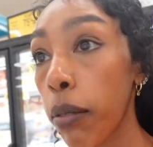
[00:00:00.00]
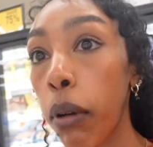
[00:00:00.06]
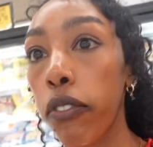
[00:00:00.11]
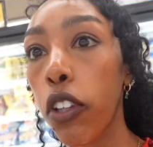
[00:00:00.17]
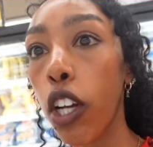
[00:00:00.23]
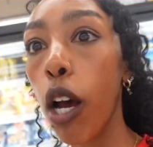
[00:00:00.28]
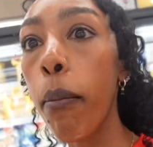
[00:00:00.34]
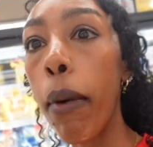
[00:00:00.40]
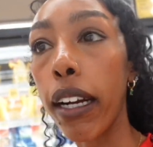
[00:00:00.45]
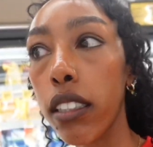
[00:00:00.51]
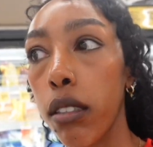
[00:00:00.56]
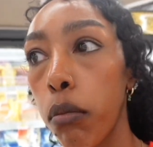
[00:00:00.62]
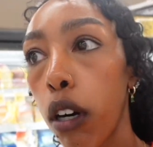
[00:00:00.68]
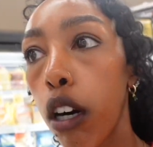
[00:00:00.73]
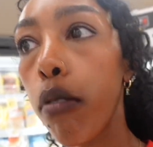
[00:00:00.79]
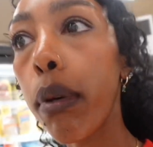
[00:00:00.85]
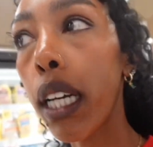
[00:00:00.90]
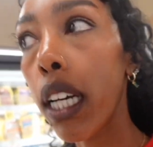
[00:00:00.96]
I'm gonna have to come back
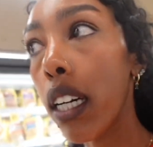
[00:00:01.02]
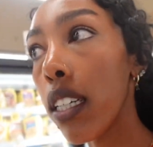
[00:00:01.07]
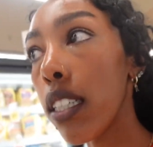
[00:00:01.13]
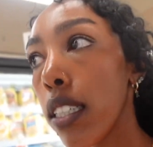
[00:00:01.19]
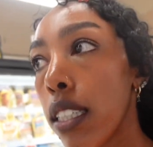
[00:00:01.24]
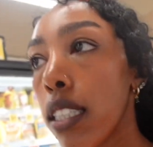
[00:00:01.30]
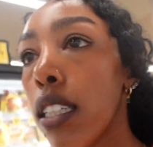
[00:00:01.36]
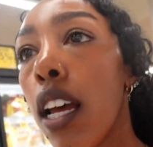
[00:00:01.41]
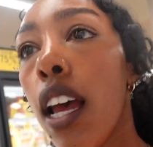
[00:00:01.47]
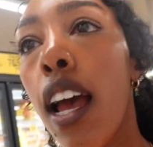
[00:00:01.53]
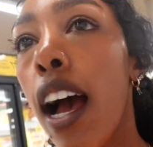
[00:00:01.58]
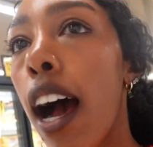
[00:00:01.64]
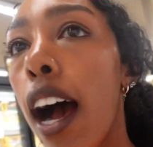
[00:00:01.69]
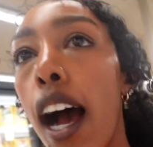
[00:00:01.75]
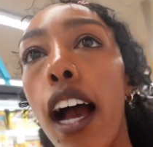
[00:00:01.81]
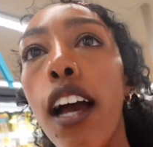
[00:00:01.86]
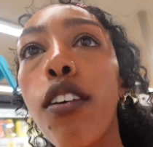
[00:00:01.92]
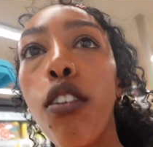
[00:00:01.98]
tomorrow because
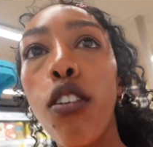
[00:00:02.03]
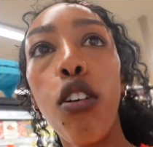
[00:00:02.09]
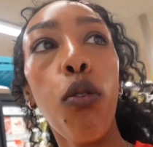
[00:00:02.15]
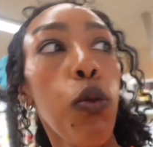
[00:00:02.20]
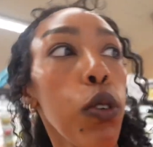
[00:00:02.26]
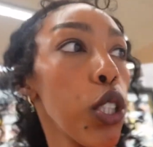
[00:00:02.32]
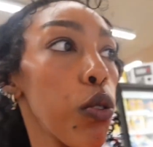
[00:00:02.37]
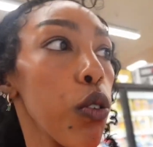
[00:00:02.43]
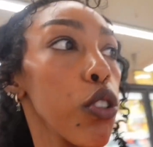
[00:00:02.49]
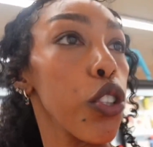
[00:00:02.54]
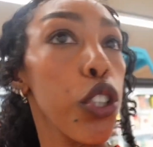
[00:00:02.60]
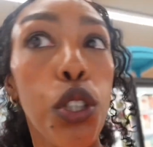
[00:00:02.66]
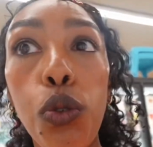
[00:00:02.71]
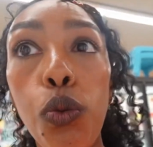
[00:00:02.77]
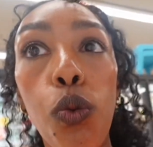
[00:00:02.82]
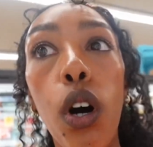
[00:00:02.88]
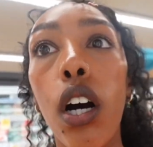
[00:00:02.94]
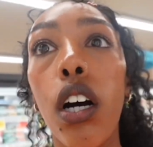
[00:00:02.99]
I don't know which one she
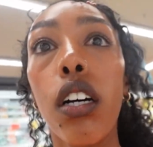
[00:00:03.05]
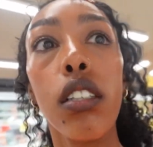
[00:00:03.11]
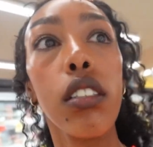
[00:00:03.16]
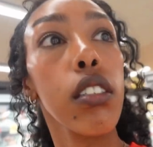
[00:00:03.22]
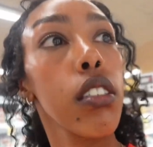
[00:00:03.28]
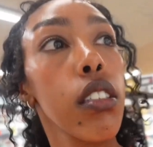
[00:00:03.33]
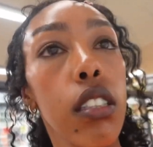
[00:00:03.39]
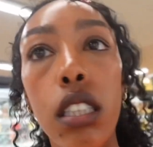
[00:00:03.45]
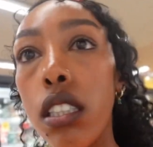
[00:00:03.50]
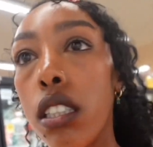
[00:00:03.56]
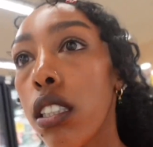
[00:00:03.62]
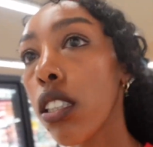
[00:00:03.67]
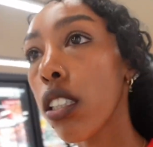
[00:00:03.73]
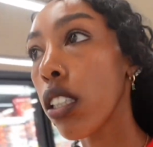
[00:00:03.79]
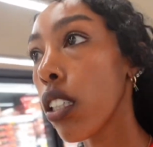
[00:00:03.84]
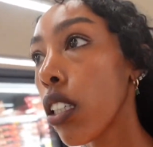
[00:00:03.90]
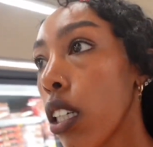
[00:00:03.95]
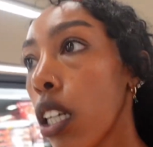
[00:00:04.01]
wants. So
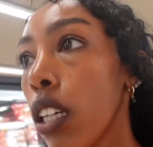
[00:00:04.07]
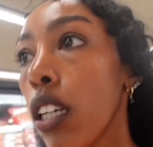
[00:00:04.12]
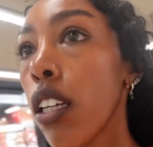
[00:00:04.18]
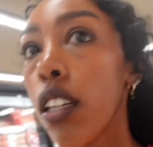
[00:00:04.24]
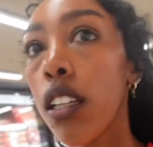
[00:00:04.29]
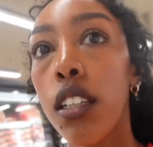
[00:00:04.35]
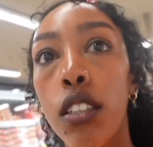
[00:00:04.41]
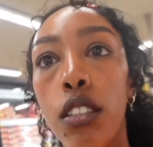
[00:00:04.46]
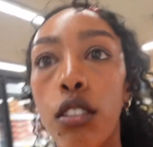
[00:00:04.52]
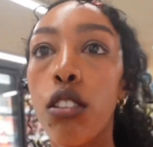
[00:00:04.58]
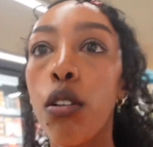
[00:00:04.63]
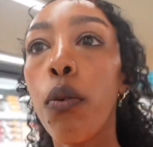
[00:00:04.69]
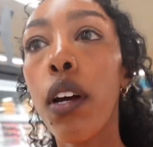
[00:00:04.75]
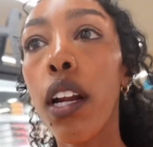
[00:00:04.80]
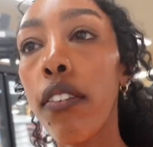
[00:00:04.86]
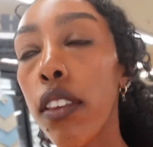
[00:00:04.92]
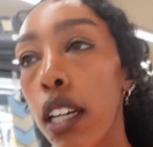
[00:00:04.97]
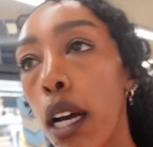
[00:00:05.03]
we're
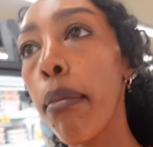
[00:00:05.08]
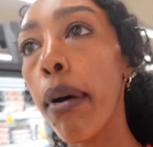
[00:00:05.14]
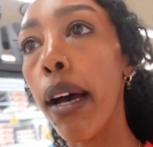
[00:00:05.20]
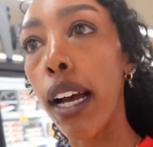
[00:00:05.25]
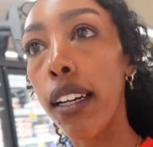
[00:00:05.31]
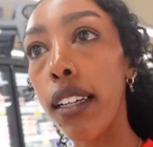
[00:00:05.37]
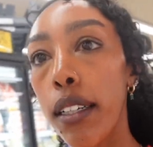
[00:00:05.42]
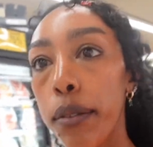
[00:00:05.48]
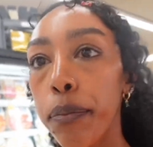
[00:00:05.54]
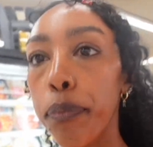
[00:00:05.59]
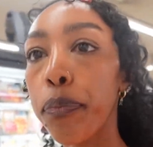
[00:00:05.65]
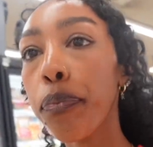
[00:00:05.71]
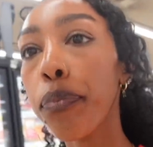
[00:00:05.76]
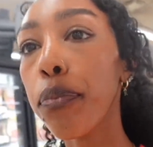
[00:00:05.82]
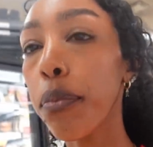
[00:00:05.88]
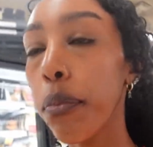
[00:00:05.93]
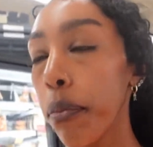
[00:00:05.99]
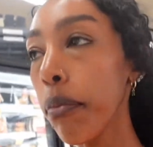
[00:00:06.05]
gonna have back.
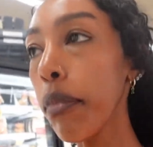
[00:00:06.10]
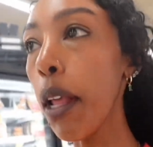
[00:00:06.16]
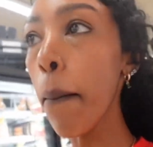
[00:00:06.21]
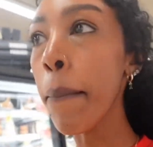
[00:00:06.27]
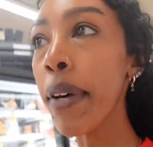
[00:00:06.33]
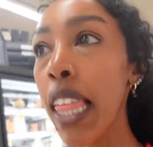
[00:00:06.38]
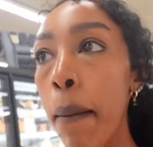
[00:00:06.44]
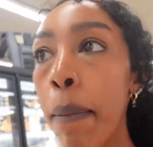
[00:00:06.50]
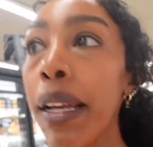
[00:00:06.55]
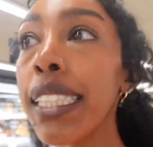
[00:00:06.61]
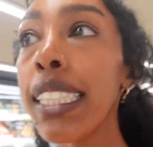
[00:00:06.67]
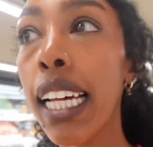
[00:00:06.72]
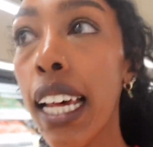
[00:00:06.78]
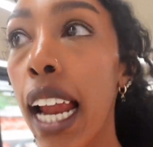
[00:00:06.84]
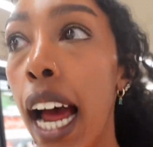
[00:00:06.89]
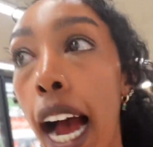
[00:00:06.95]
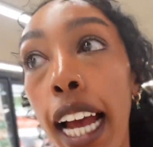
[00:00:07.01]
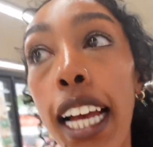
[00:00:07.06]
With that being
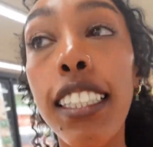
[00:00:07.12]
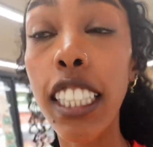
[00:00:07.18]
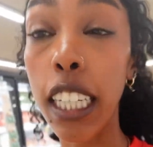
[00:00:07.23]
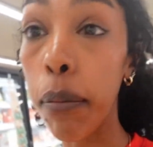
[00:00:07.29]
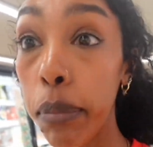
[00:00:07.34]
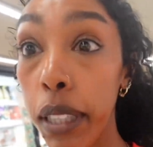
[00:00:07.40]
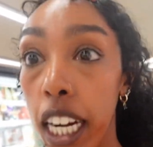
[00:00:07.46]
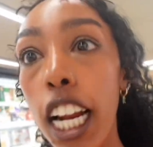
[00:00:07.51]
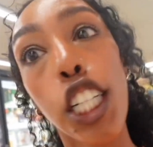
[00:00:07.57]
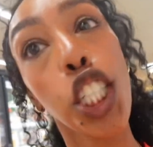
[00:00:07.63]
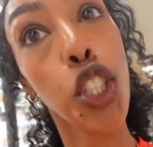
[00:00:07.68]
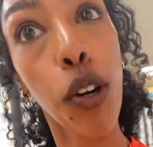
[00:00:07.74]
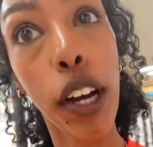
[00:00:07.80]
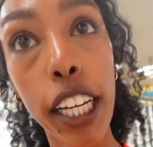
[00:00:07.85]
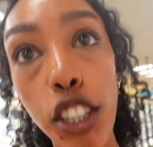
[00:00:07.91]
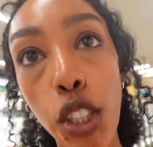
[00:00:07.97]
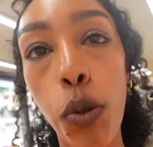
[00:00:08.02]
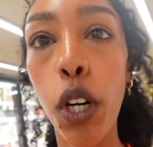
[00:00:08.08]
said, I attempted and I
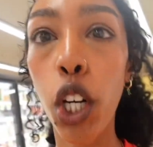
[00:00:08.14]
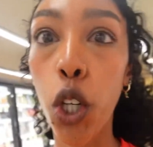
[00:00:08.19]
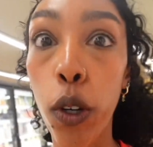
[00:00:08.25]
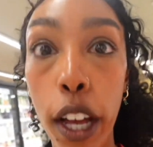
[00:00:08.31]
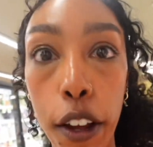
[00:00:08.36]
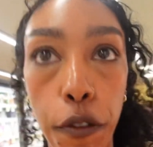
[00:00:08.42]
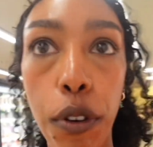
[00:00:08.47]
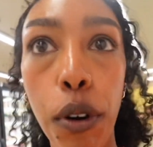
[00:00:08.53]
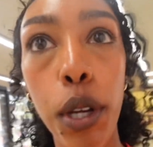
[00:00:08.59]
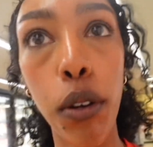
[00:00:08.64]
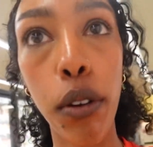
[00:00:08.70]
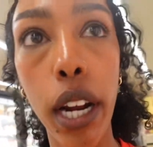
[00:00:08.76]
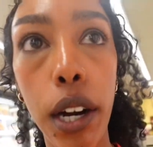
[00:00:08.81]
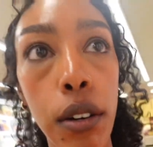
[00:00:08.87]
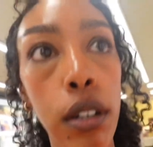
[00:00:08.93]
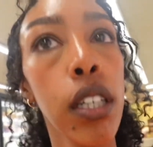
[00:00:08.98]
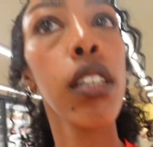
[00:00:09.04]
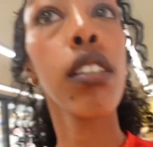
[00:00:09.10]
tried, but we'll get for you now.